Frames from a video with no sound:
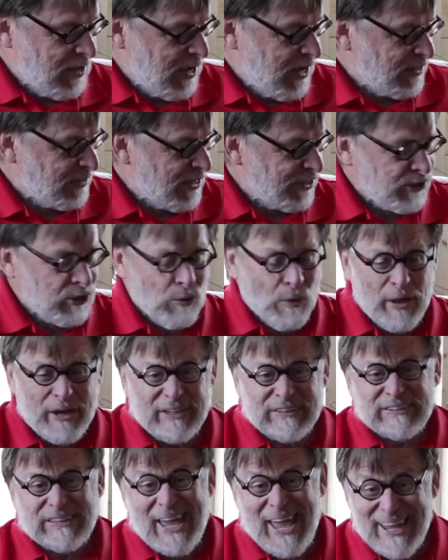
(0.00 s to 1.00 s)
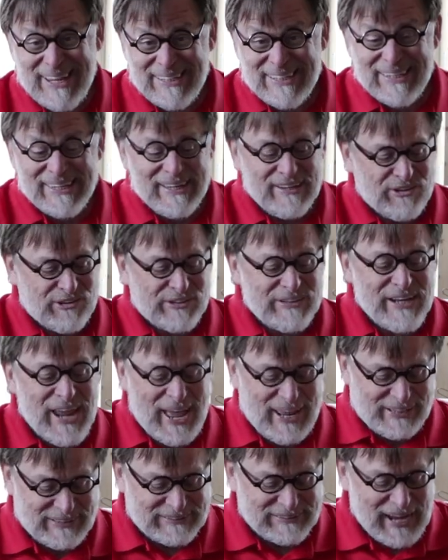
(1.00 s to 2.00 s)
And then you want to tighten this
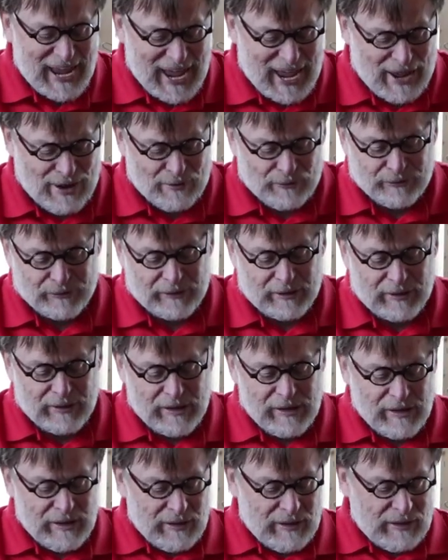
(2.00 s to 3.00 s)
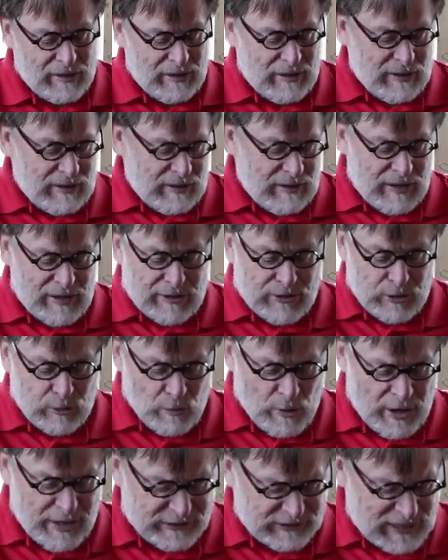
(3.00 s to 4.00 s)
nut down. You
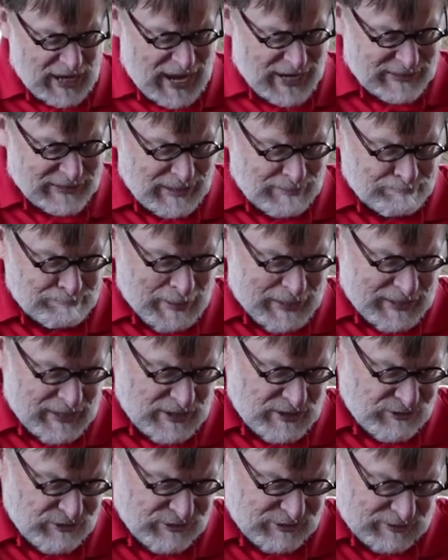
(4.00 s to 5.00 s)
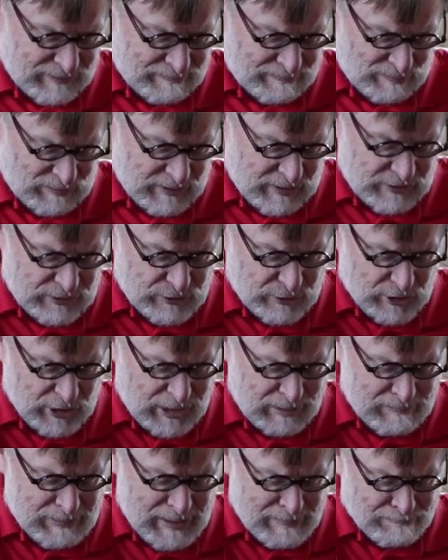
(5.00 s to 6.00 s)
want to tighten it because you're
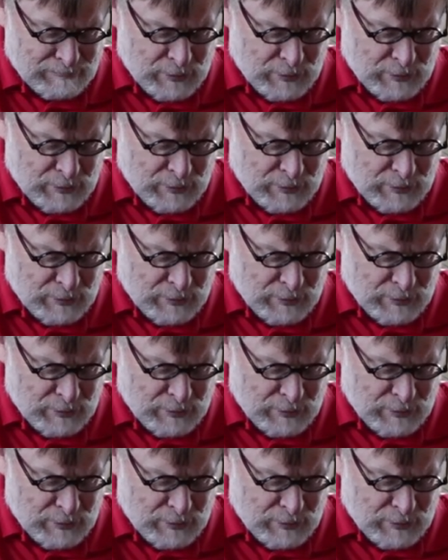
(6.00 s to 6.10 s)
going to be